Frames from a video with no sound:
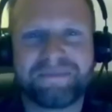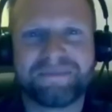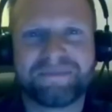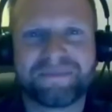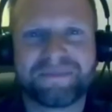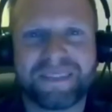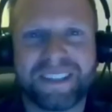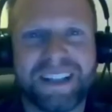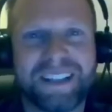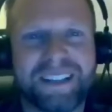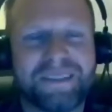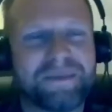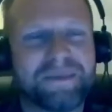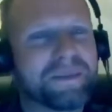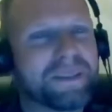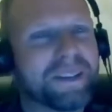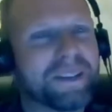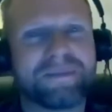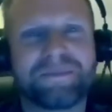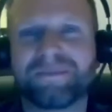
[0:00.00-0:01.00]
what do you
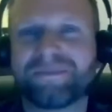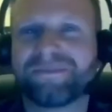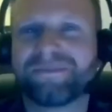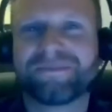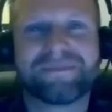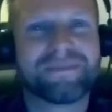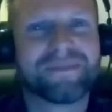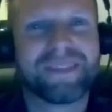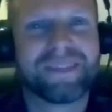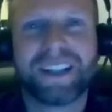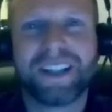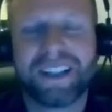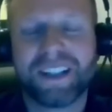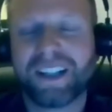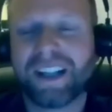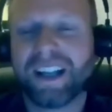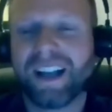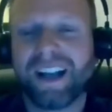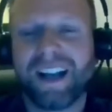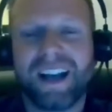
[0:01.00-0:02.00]
think?
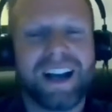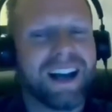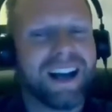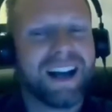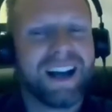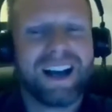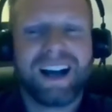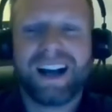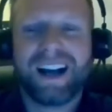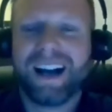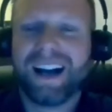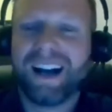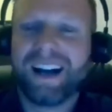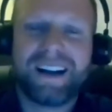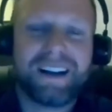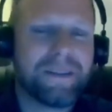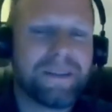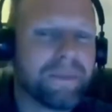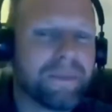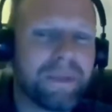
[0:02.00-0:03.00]

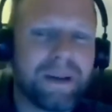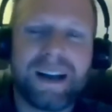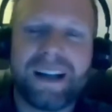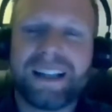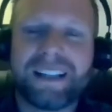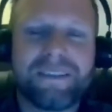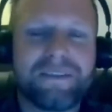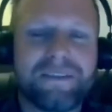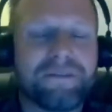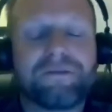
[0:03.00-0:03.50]
I think I will keep this